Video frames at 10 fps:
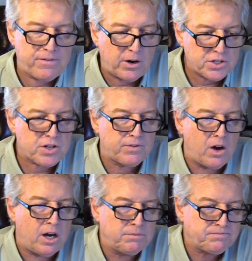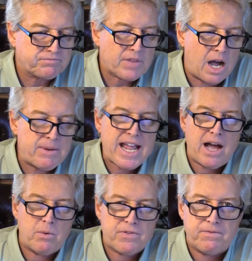First of all, I'll be
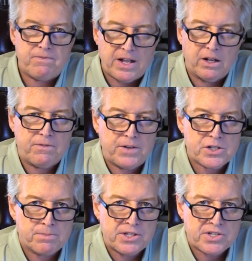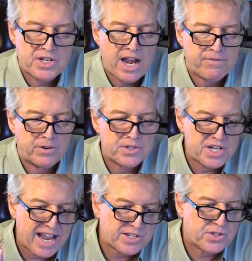out with fellow fishermen staffers
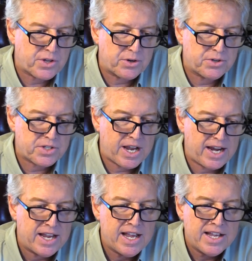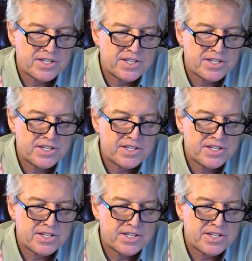next Thursday,